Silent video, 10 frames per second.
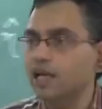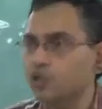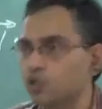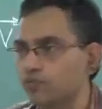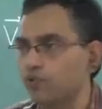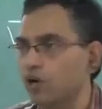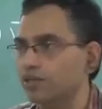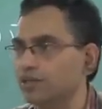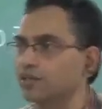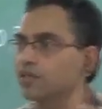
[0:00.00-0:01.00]
lead to
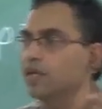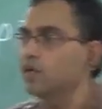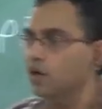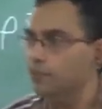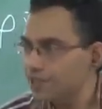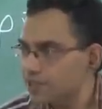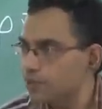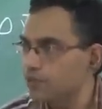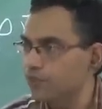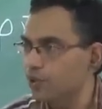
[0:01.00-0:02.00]
for
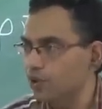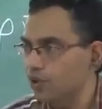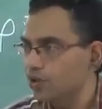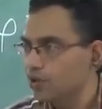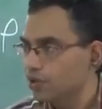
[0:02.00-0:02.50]
incompressible flow,